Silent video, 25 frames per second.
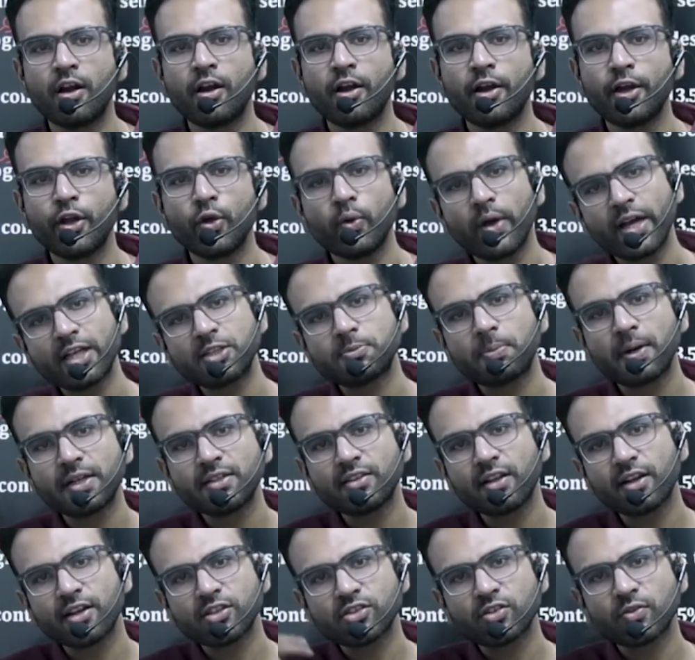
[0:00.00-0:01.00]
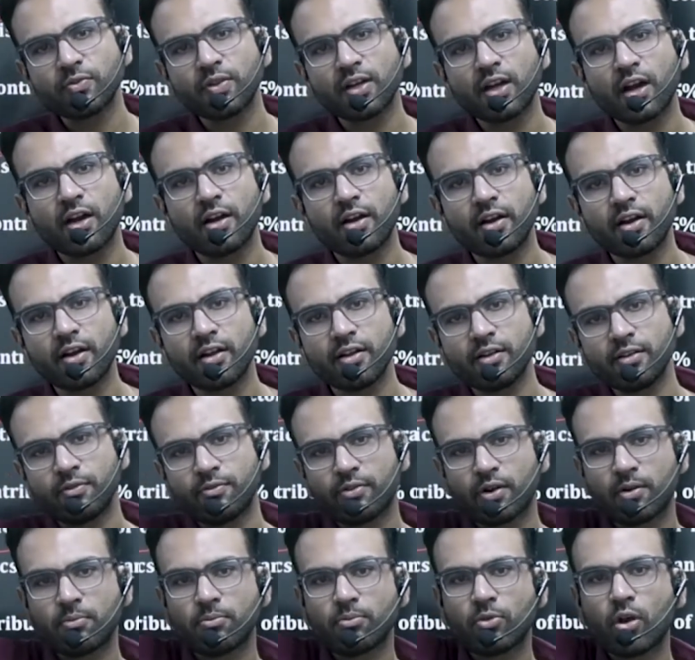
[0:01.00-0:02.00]
Do you expect the rest of the country
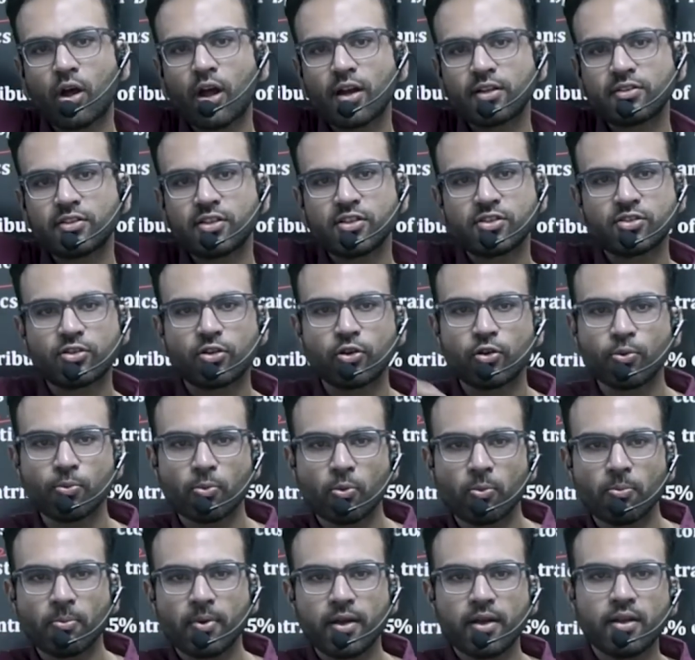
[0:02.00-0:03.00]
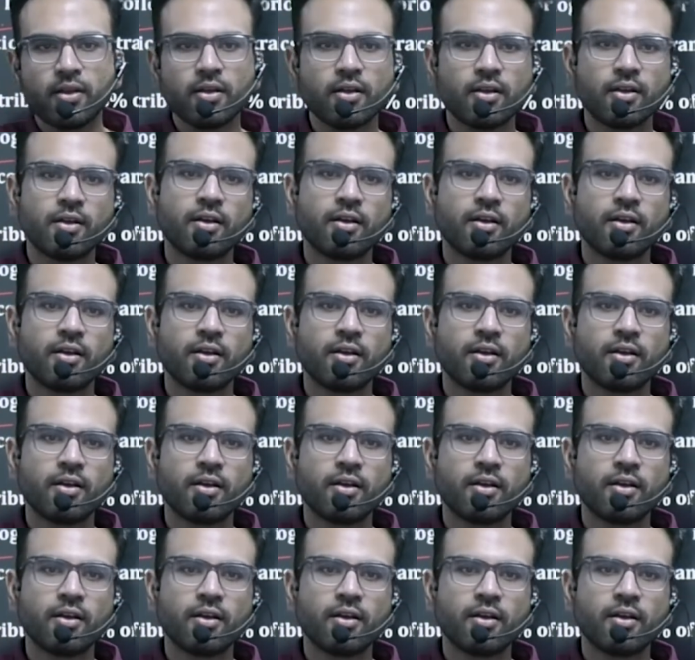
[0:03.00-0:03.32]
from northeast to Mumbai?